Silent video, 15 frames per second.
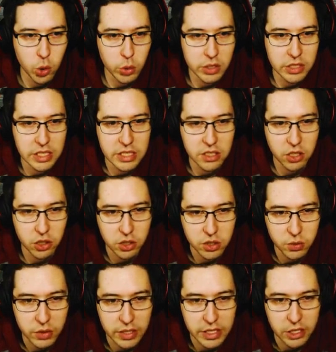with these hooks
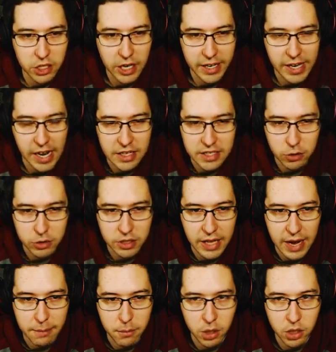right here and I cast out to
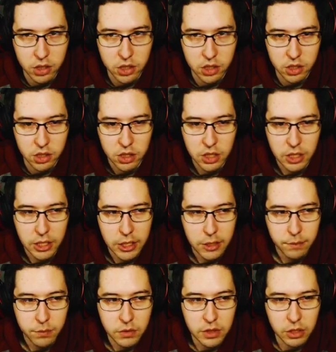that marker,
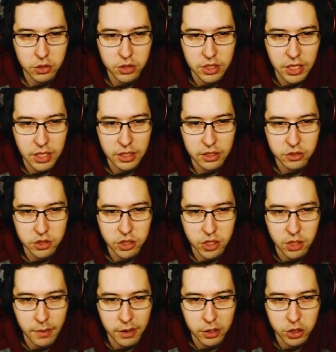there's uh, there's a good
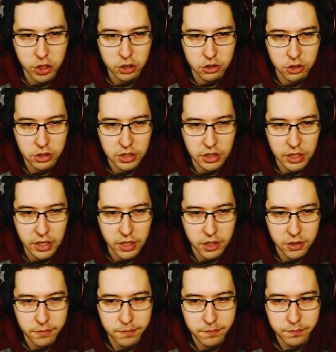amount of Chinook there.
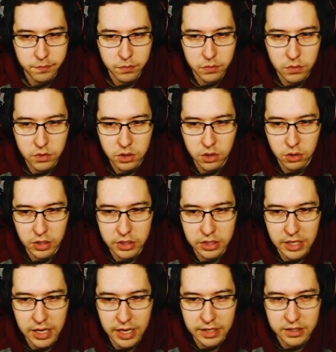Let's
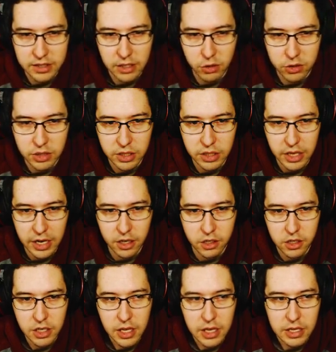cast out to there.
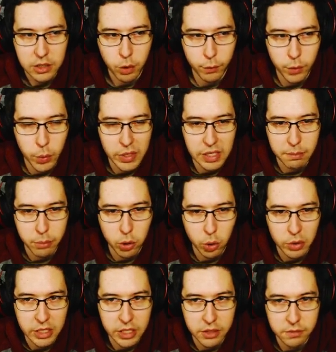Hopefully we can pull
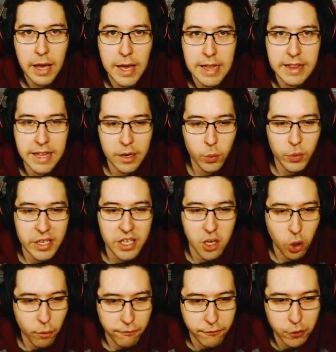one in. And there we
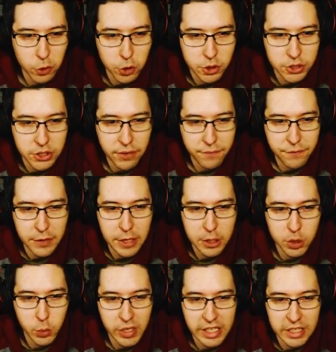go. First
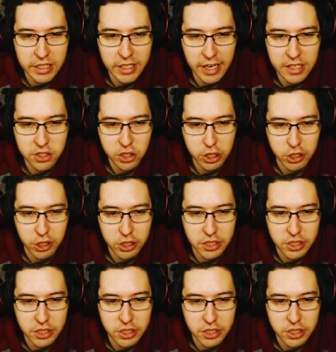fish. We get a nice Chinook